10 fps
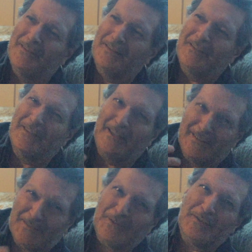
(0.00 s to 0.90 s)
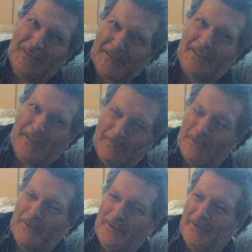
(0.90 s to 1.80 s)
to get students together
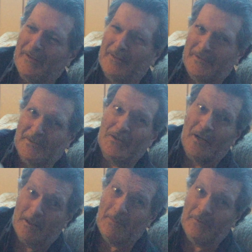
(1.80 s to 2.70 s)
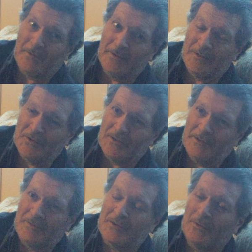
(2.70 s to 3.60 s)
periodically to talk about their
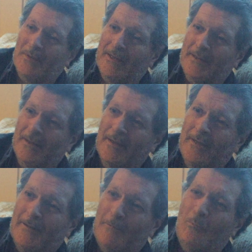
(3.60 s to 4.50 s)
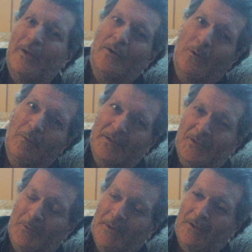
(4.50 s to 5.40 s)
initiatives so that we know
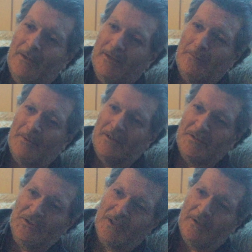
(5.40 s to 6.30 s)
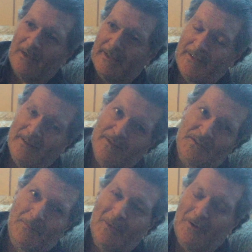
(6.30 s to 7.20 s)
what's going on and we can share
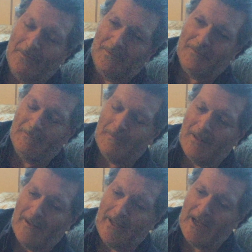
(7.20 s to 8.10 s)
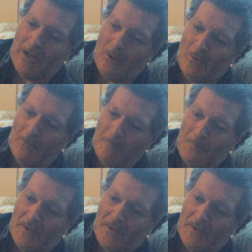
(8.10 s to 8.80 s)
ideas about how